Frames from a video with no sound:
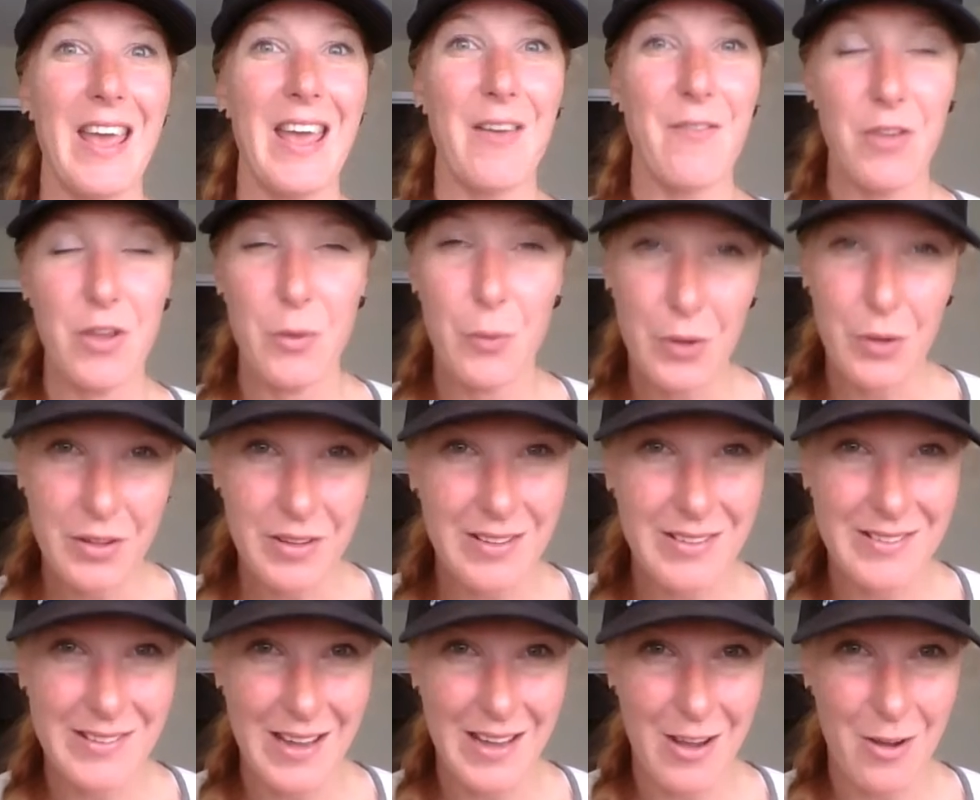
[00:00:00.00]
If you were to
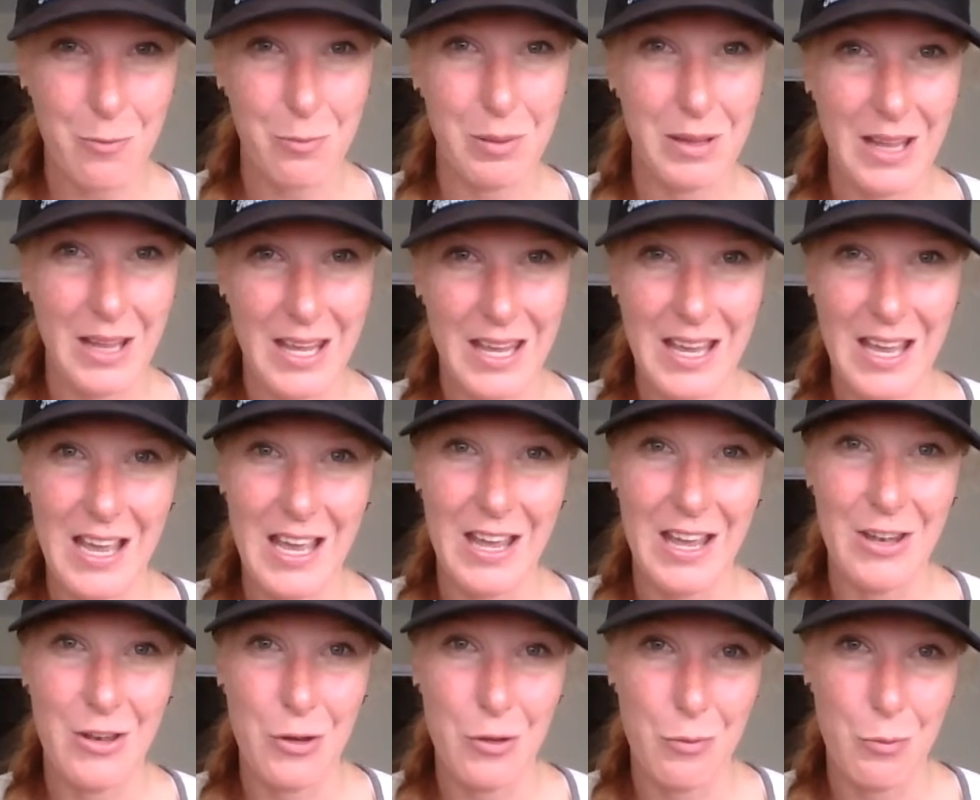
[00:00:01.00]
downplay a
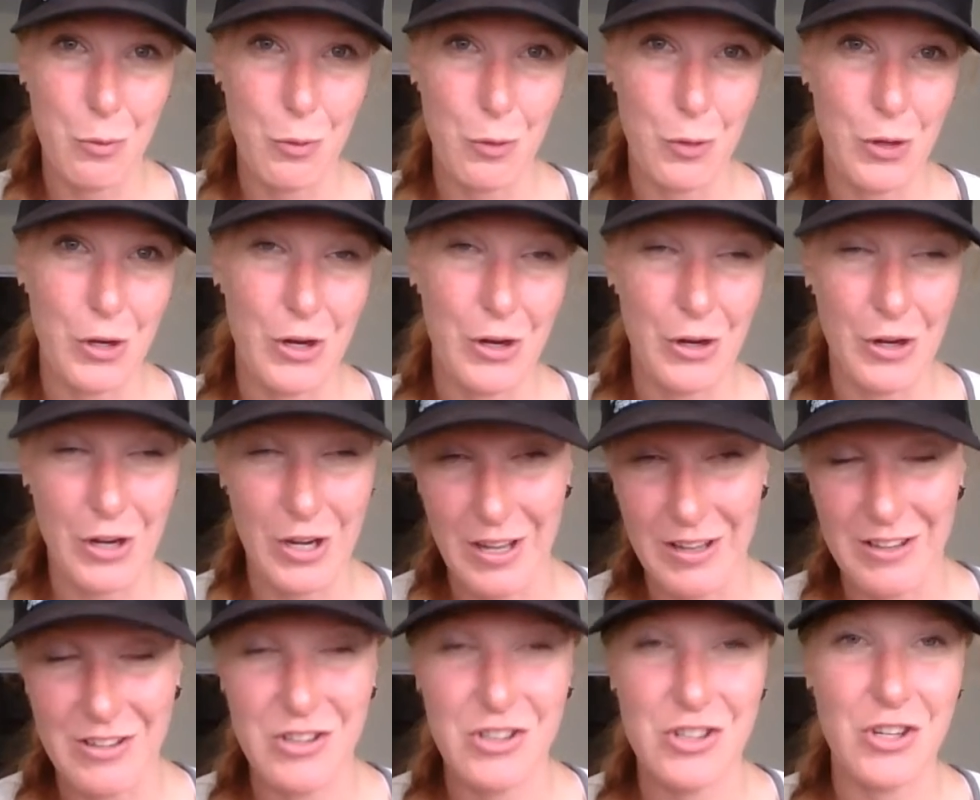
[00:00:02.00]
newborn or
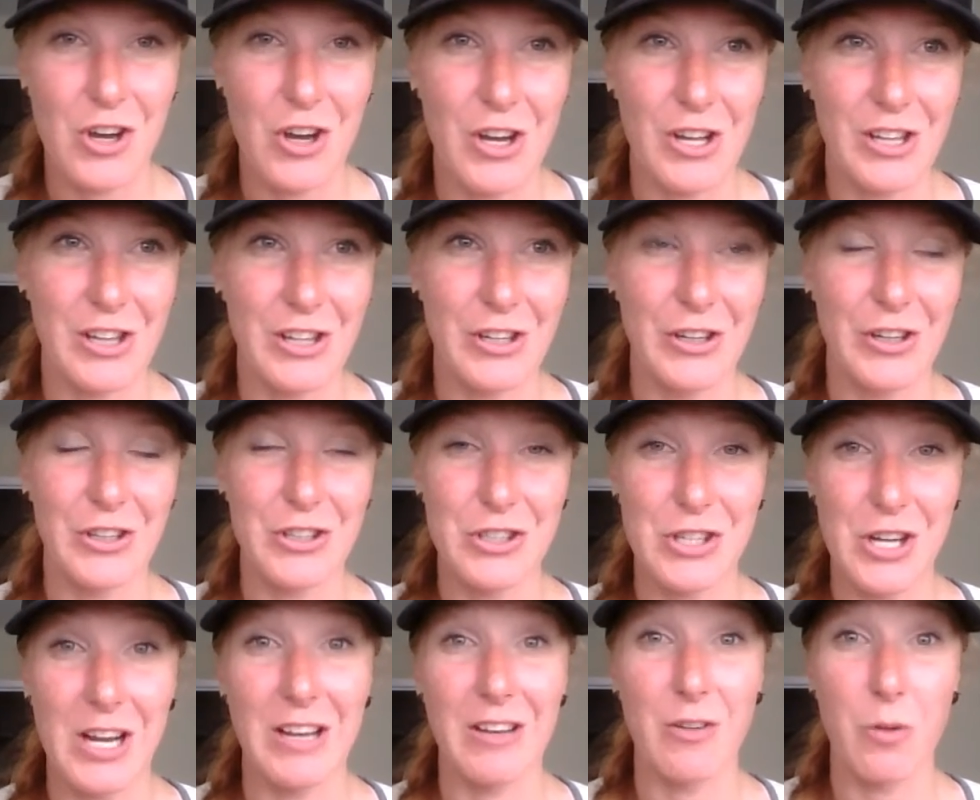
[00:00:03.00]
a toddler
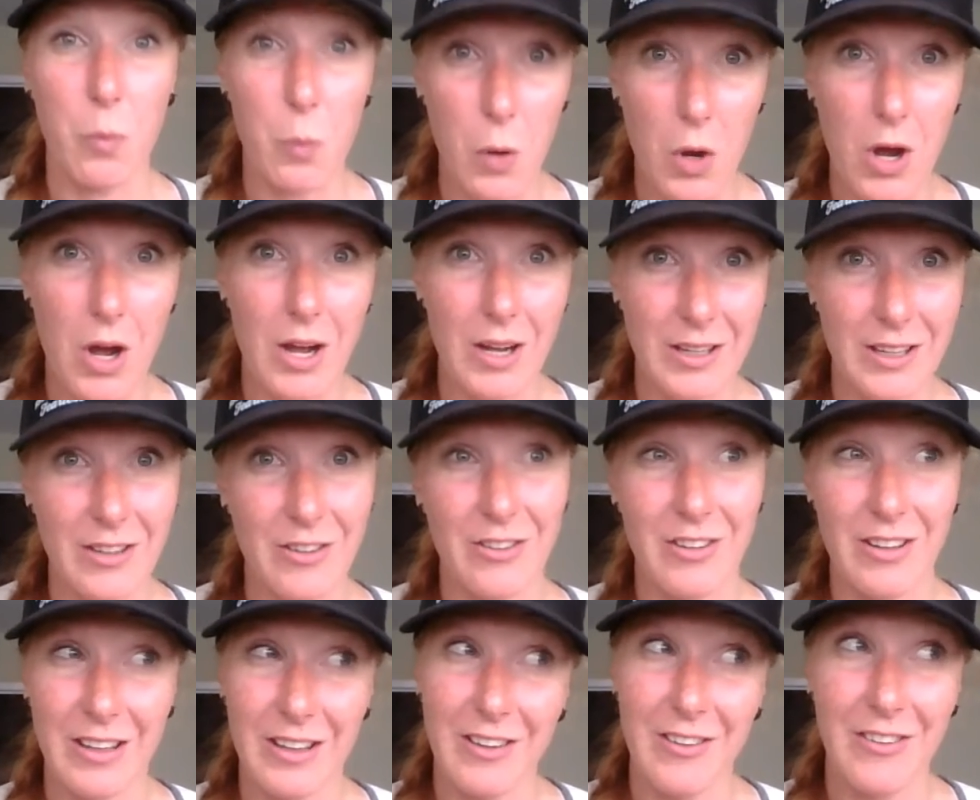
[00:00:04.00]
trying to walk and
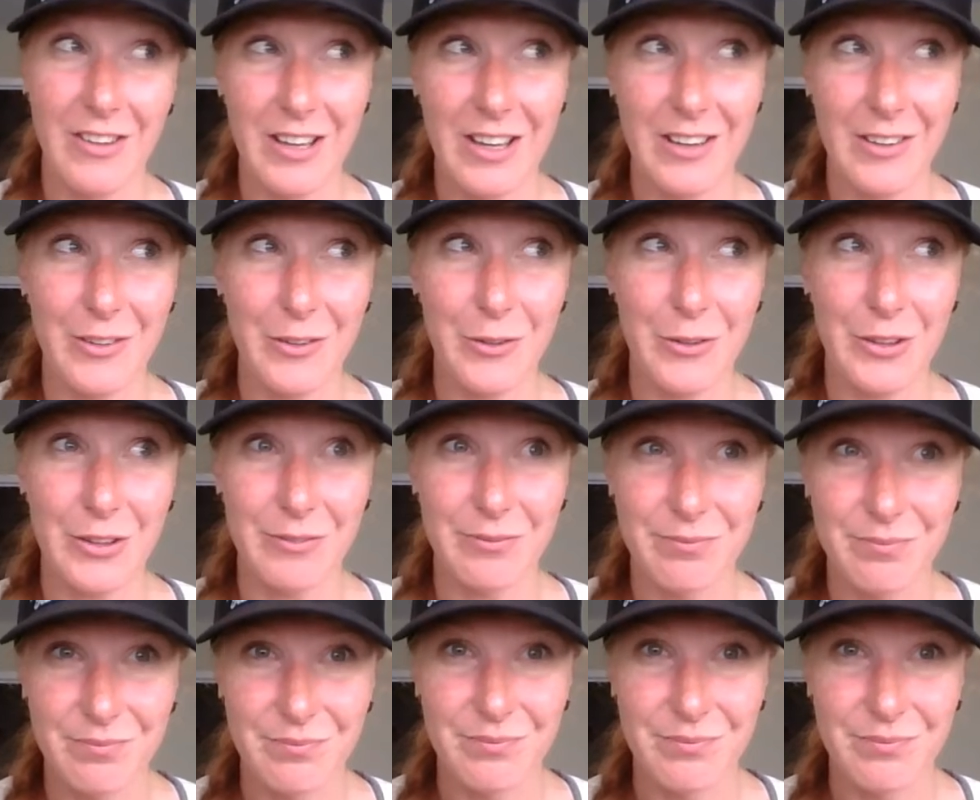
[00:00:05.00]
you're like, oh yeah, cool,